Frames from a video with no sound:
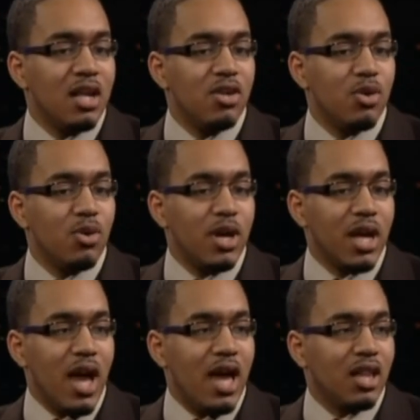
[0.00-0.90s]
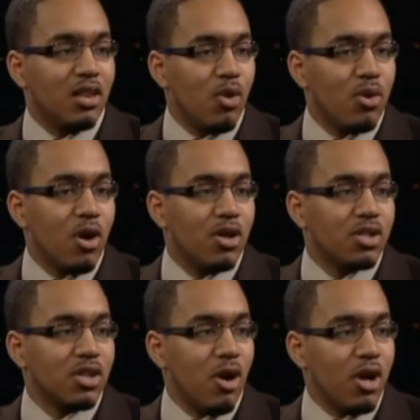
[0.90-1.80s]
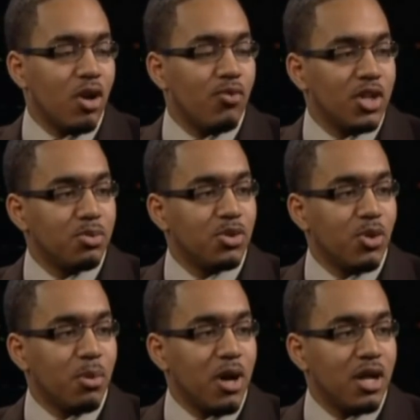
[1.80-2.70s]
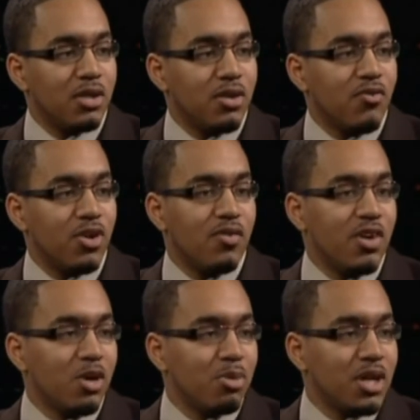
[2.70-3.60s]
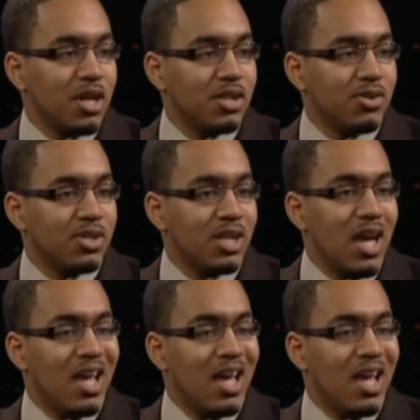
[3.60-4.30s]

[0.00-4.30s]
doing a low-cost cardiorespiratory monitor for developing countries.